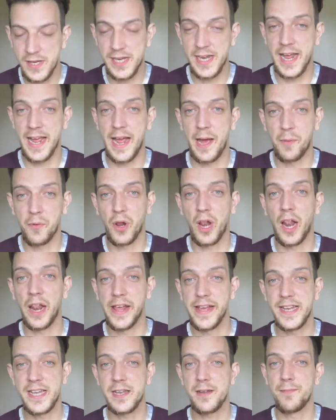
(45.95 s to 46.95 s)
Today I'm going to
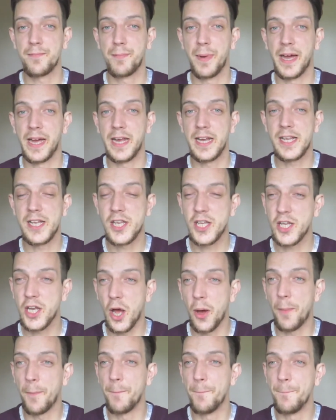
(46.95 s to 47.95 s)
list my
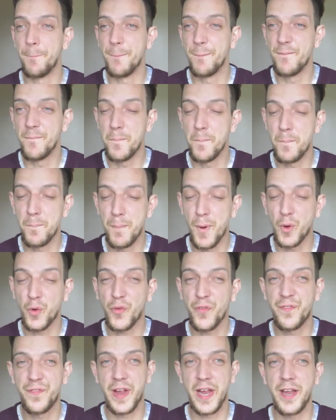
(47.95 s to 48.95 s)
top
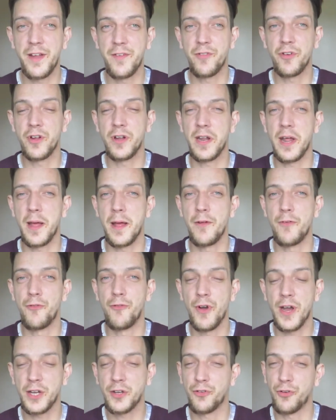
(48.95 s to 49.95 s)
most favourite
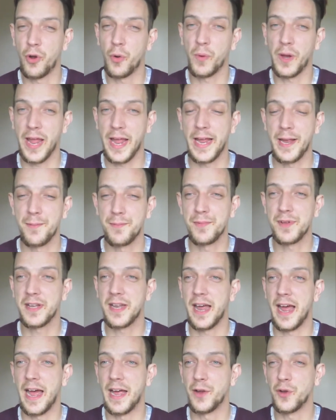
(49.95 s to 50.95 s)
retro games
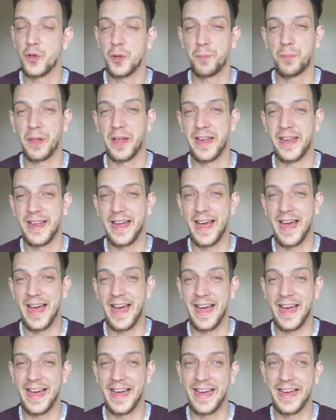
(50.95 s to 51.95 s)
I used to play
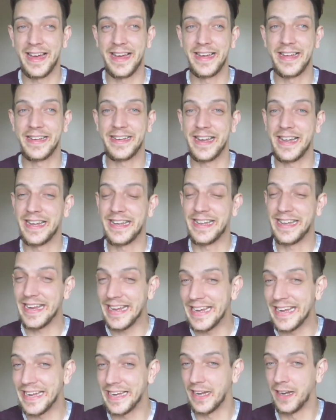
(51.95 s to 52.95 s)
as a
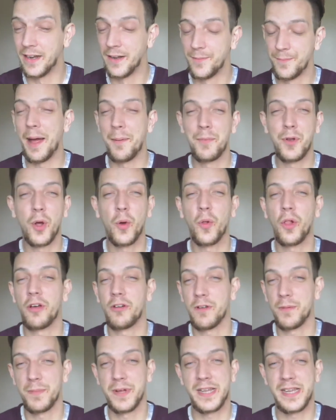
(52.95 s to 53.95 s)
teen. I'm no
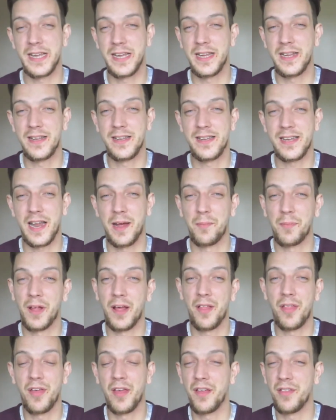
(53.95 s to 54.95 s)
longer in my teens, I'm
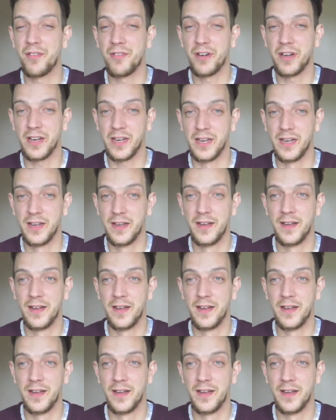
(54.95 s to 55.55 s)
like 33.